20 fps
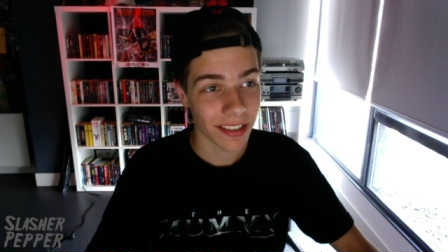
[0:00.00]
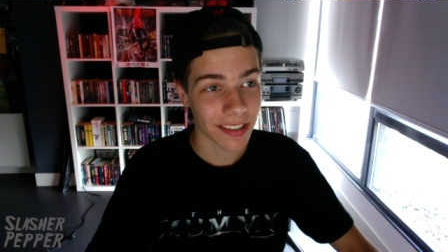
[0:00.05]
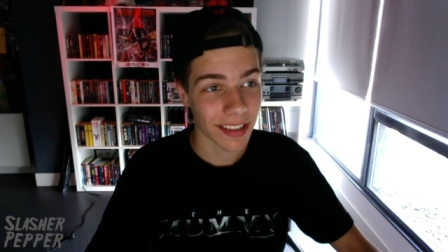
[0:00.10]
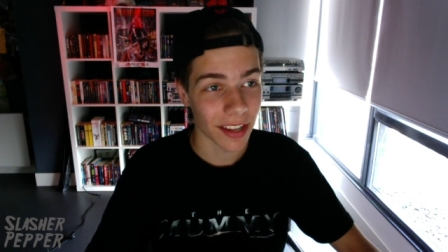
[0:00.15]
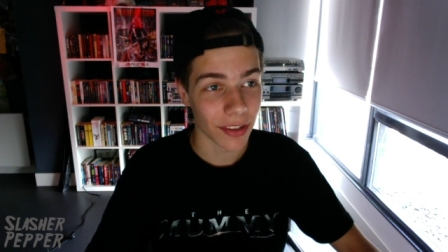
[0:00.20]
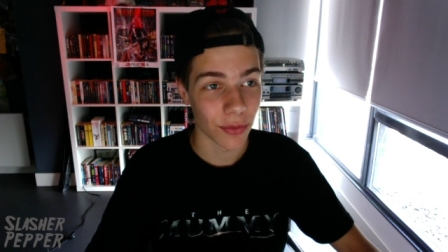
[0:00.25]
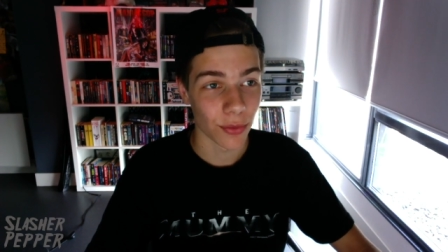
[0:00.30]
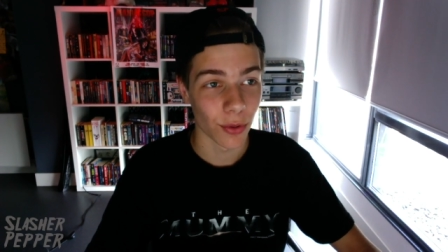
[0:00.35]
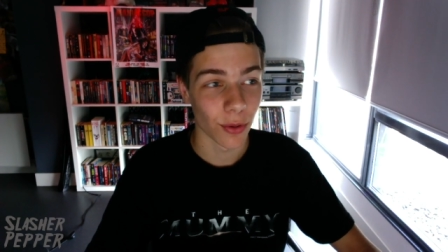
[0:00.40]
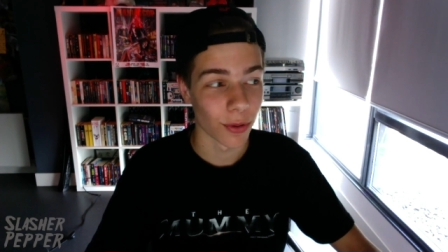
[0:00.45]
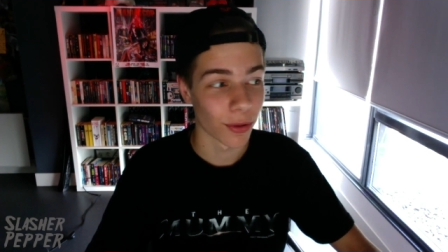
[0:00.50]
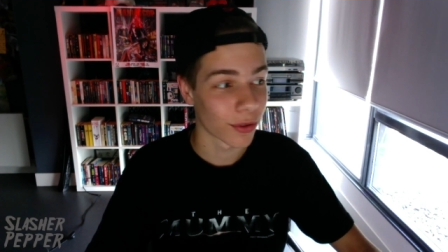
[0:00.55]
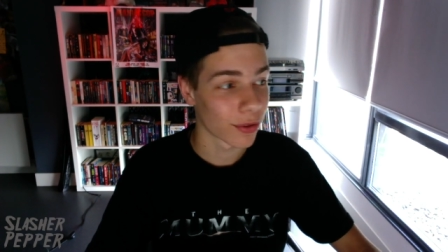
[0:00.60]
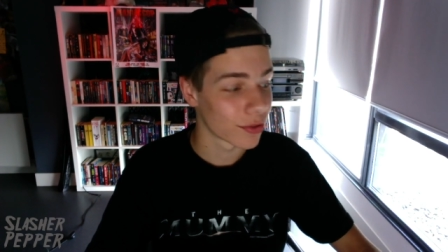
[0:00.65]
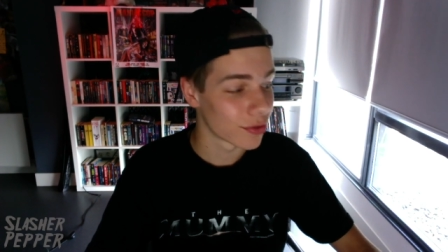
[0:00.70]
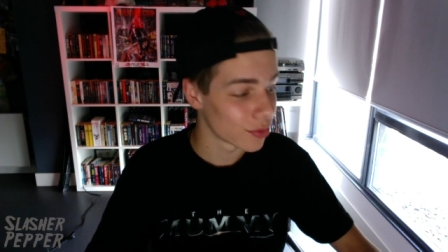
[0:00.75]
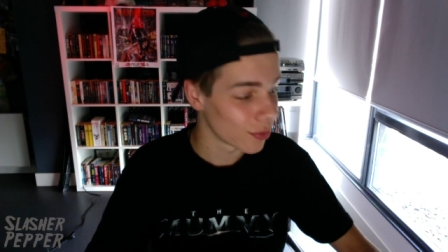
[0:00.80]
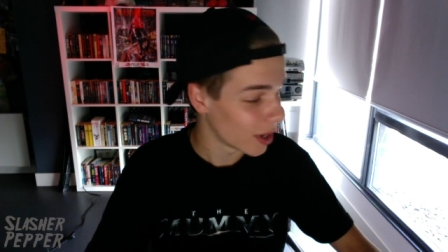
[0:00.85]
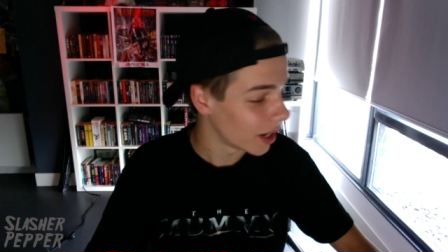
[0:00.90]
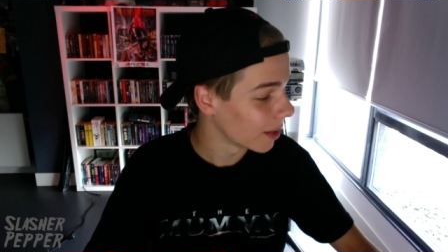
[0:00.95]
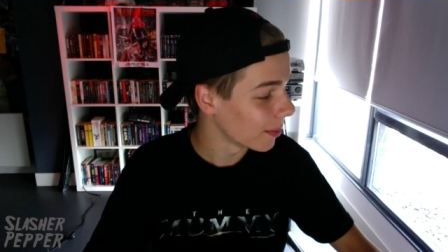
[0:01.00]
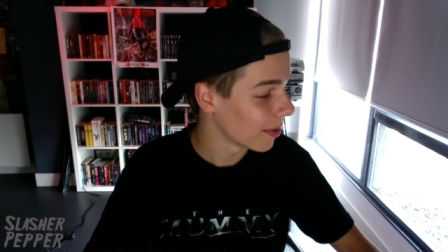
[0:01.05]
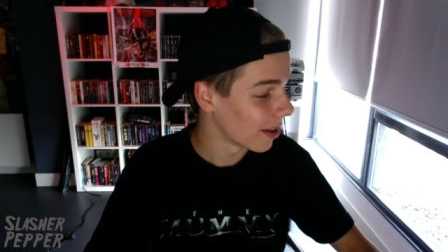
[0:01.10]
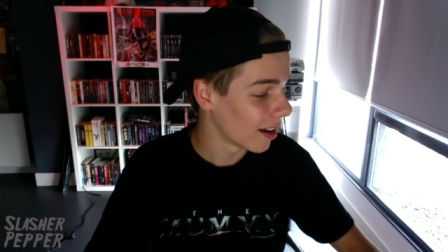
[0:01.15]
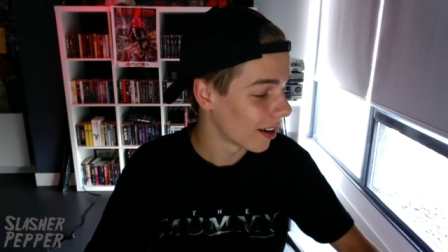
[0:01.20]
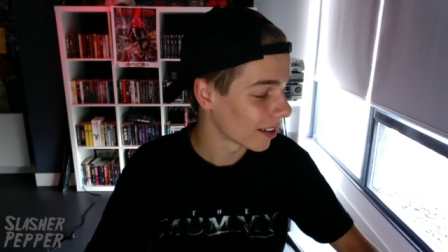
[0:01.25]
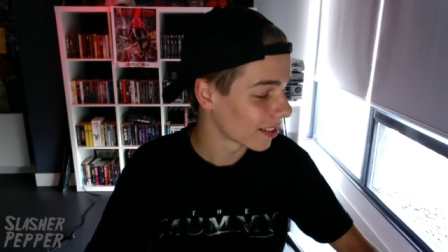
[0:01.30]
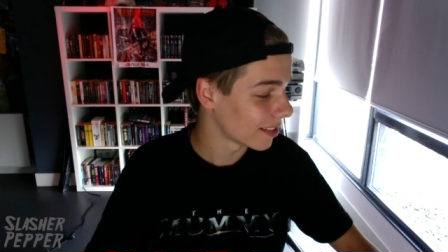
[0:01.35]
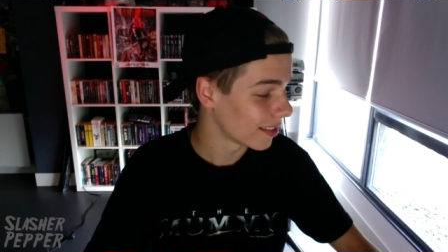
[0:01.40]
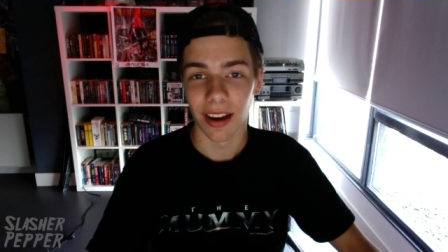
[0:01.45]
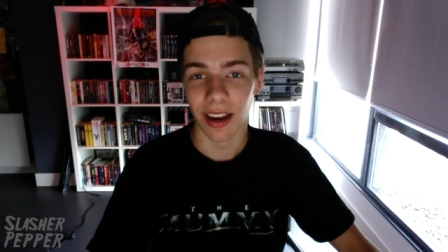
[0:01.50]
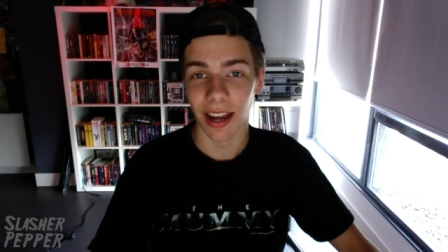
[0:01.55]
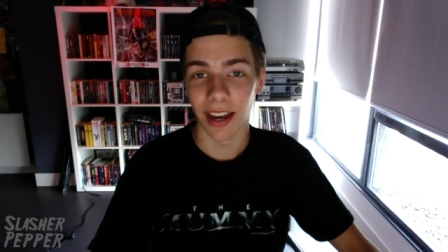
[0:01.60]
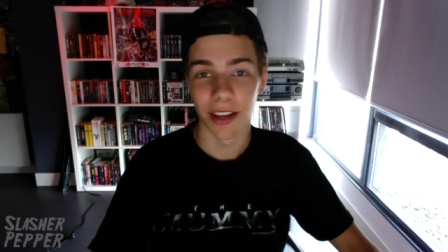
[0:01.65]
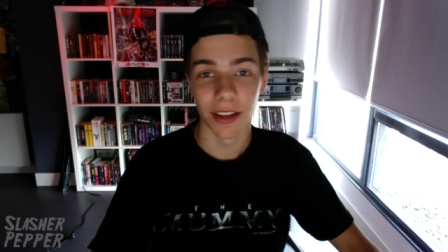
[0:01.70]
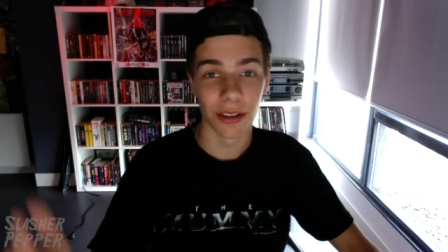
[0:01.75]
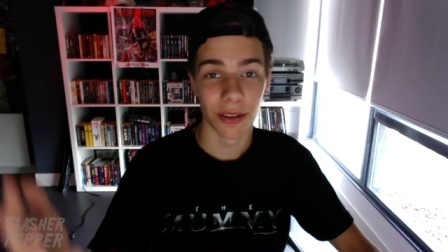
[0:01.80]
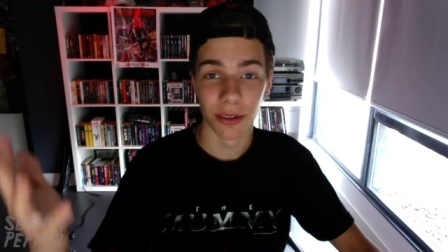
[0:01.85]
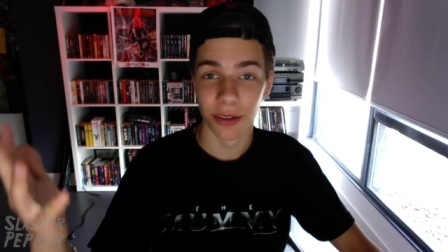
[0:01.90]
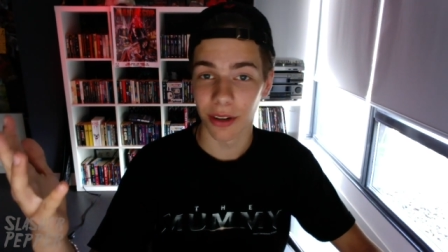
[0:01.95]
that's worth 20 bucks
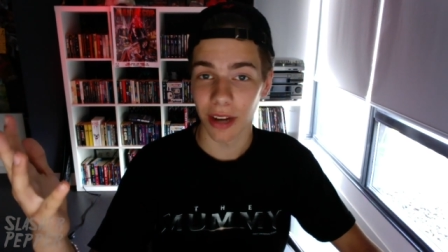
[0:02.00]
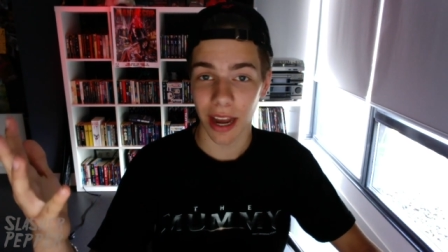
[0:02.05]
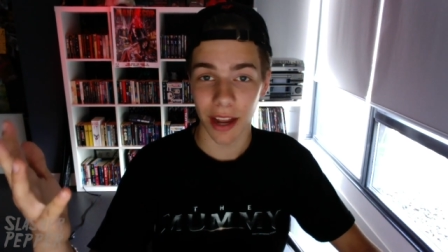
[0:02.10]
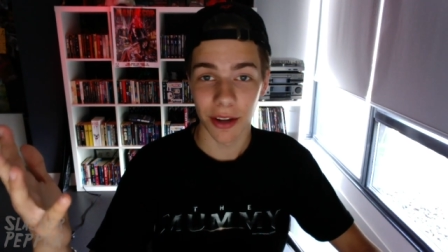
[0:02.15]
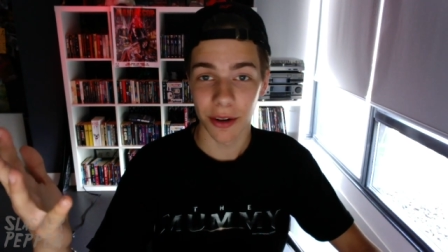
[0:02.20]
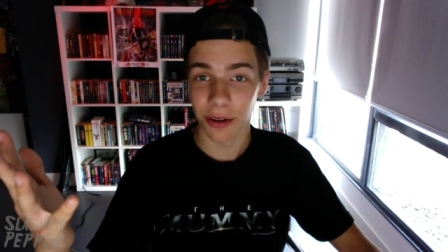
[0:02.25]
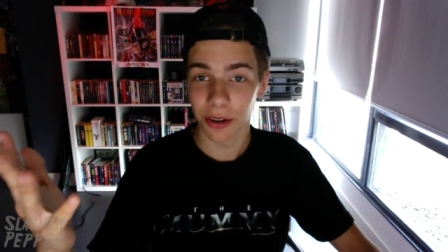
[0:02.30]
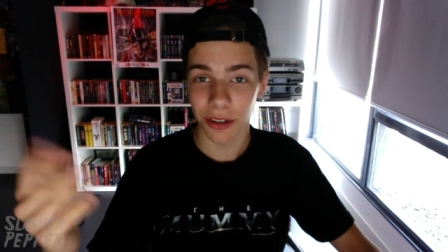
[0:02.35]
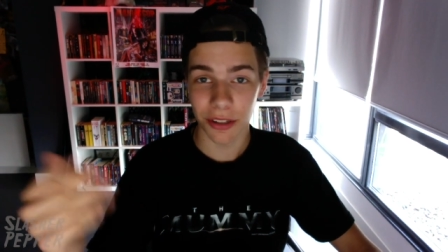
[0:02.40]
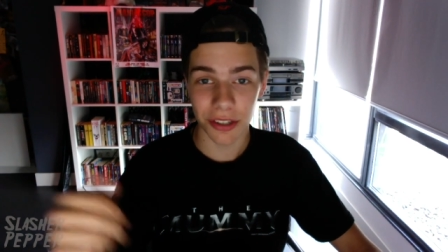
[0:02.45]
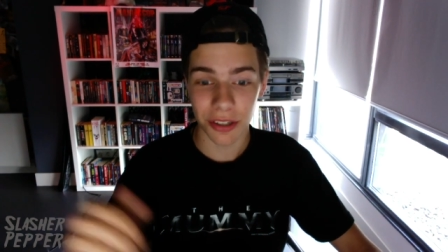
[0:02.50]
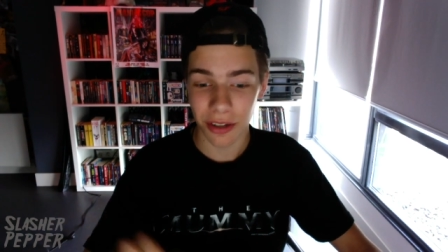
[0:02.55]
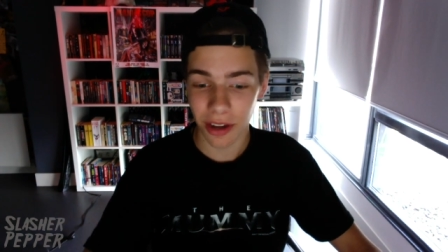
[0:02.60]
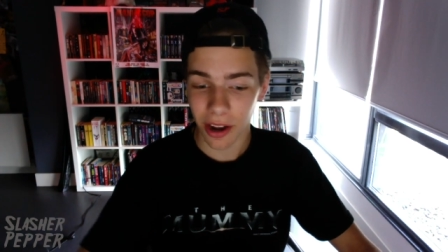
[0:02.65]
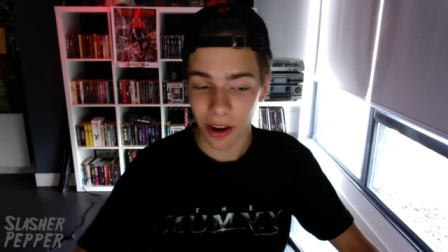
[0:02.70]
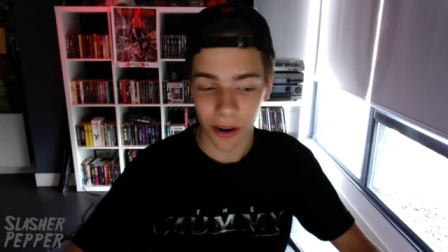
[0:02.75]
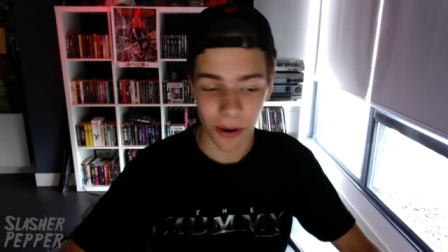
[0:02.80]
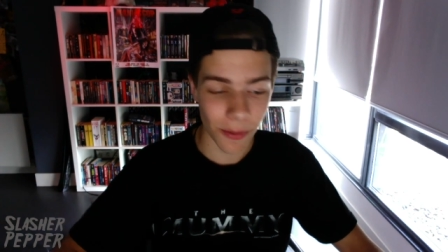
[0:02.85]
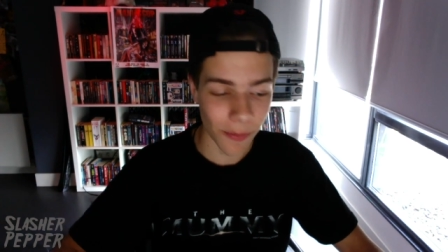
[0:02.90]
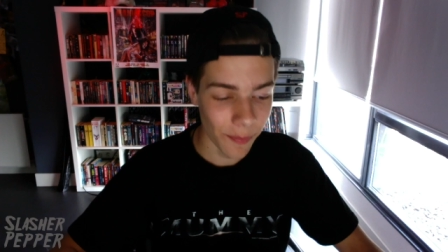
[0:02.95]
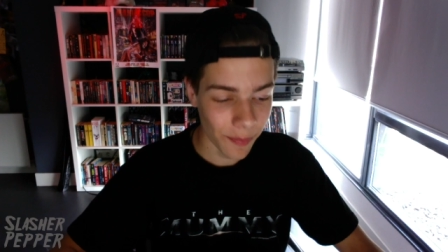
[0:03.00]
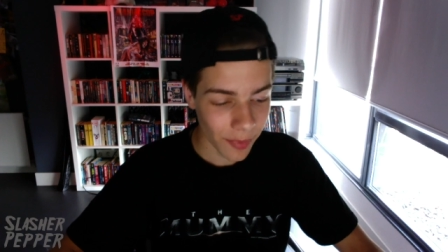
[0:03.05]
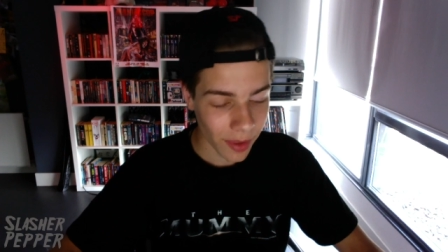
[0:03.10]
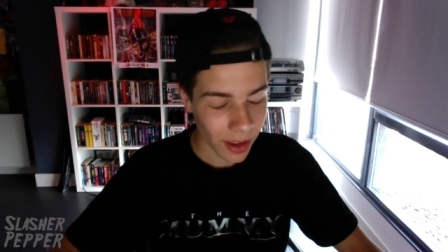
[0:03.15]
and you're, you're good to go.